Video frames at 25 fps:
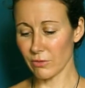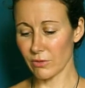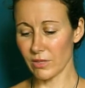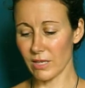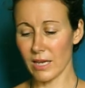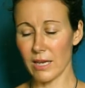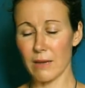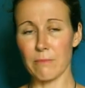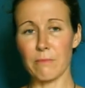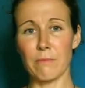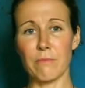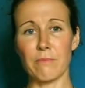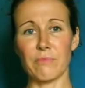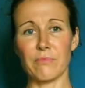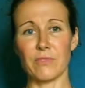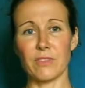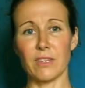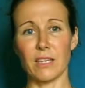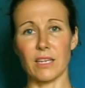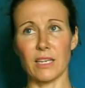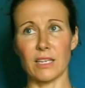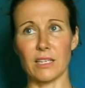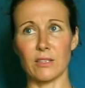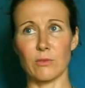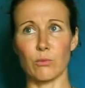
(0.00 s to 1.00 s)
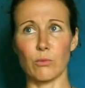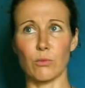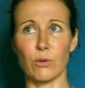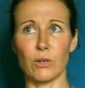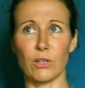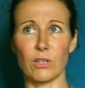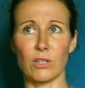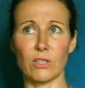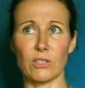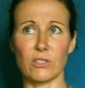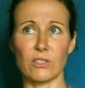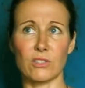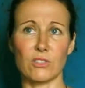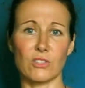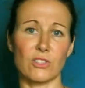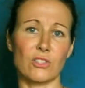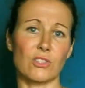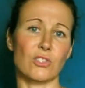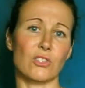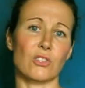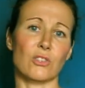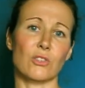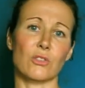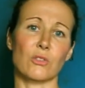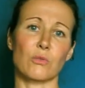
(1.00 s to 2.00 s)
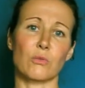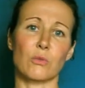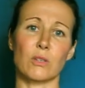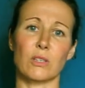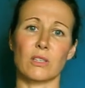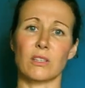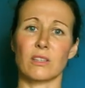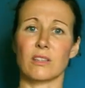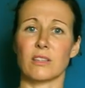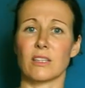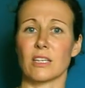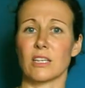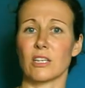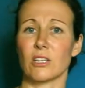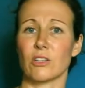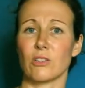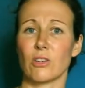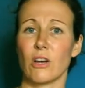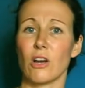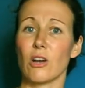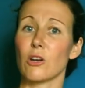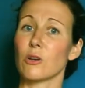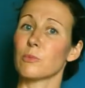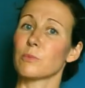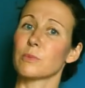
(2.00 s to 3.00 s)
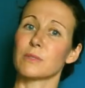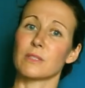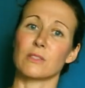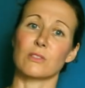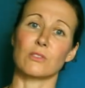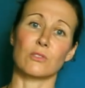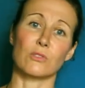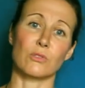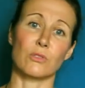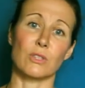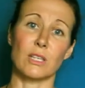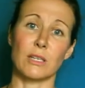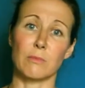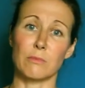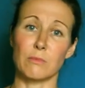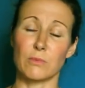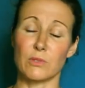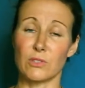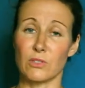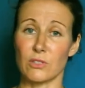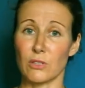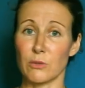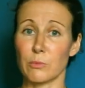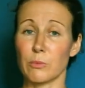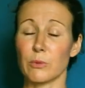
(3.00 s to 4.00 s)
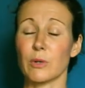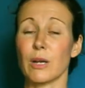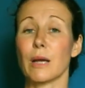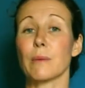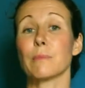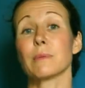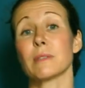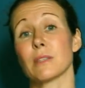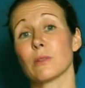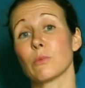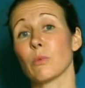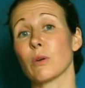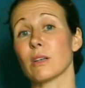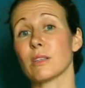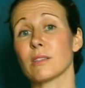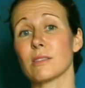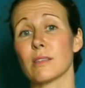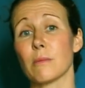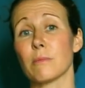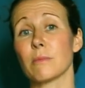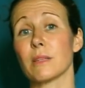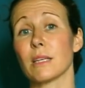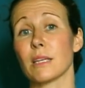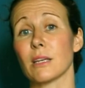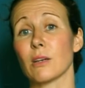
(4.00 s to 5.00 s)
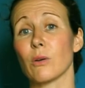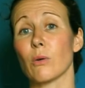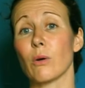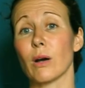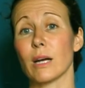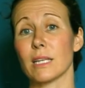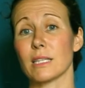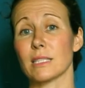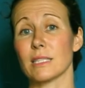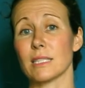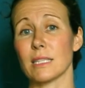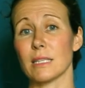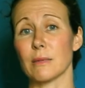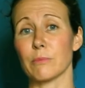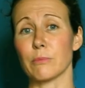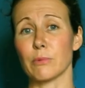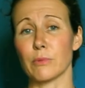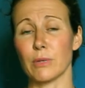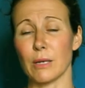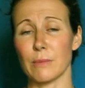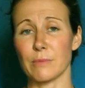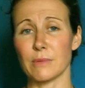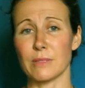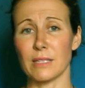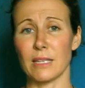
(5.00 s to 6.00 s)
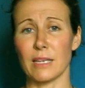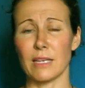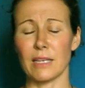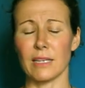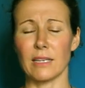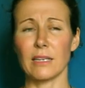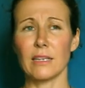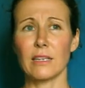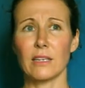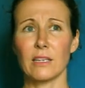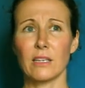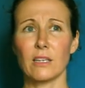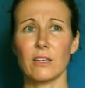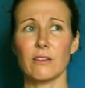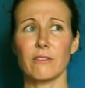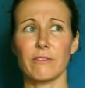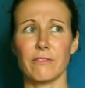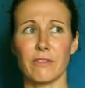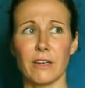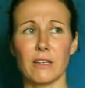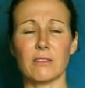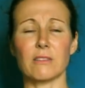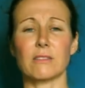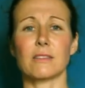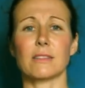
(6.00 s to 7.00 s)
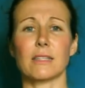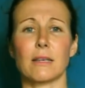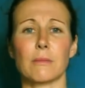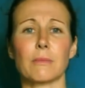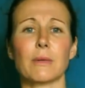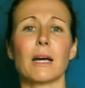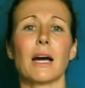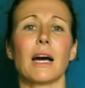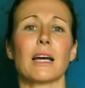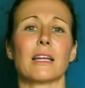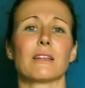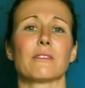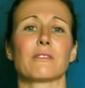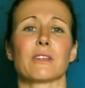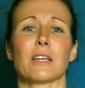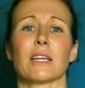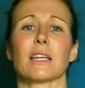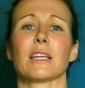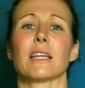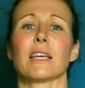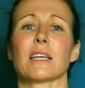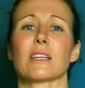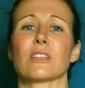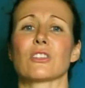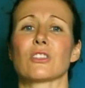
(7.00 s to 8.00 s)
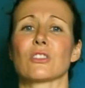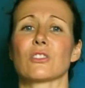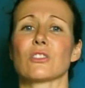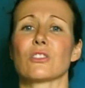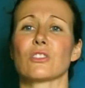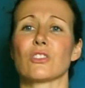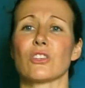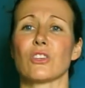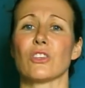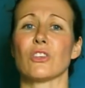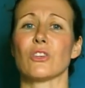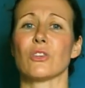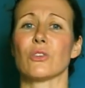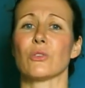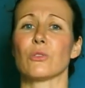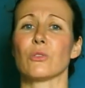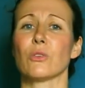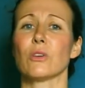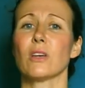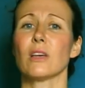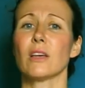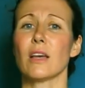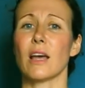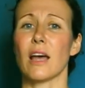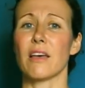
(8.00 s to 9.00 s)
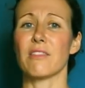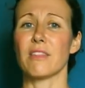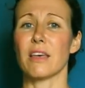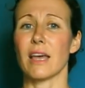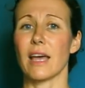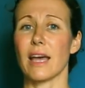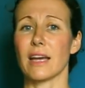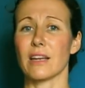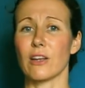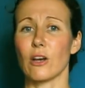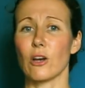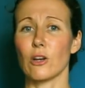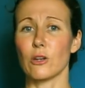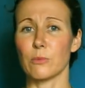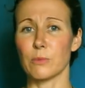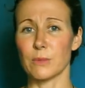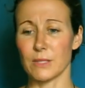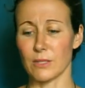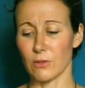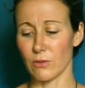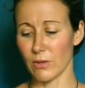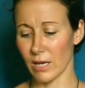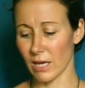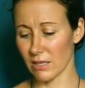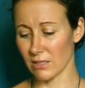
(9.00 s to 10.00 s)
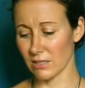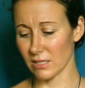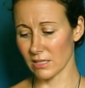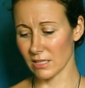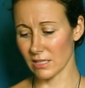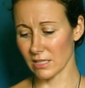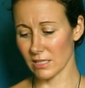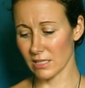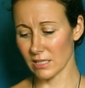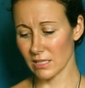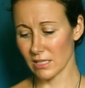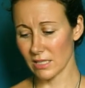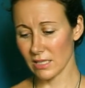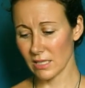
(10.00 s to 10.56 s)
them, it was to do with their hopes and dreams. So perhaps it was something quite deep. Perhaps they felt some kind of connection to you and they had hopes around it.